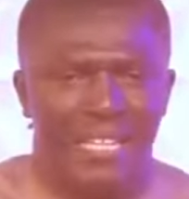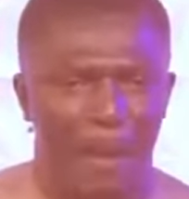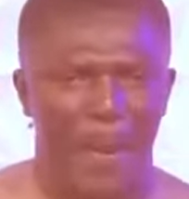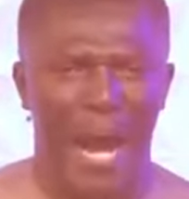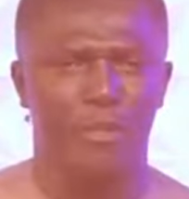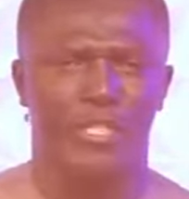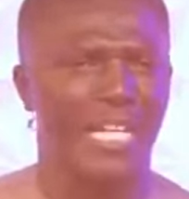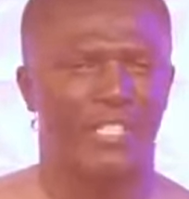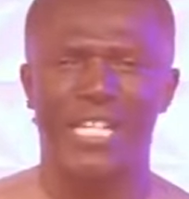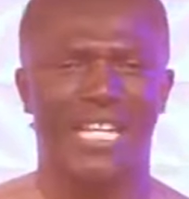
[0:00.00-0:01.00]
The Bible
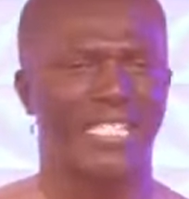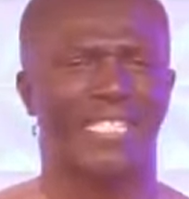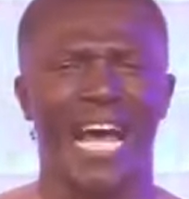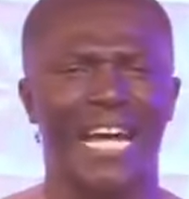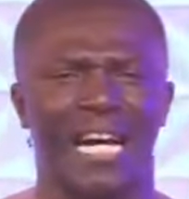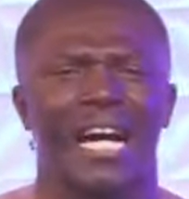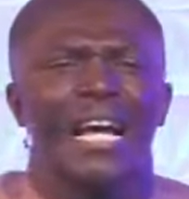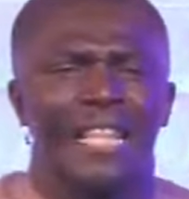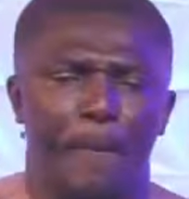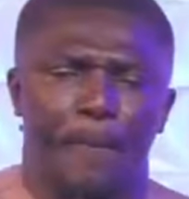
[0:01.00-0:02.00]
says, Jesus said,
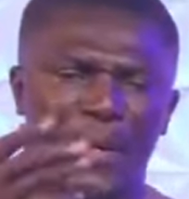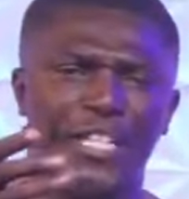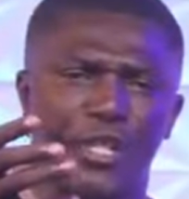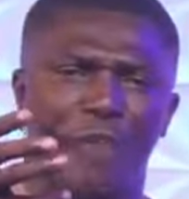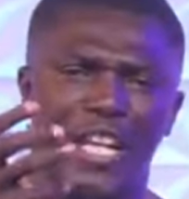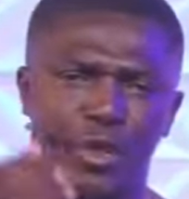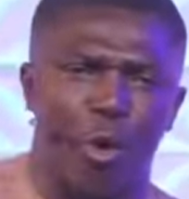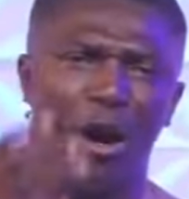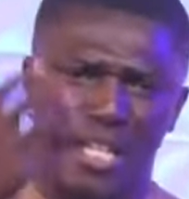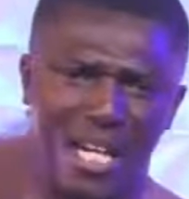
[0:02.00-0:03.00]
the prince of this
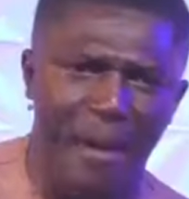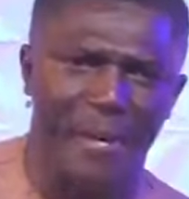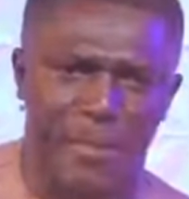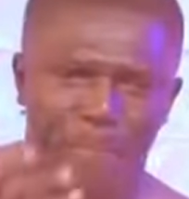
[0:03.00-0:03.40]
world cometh,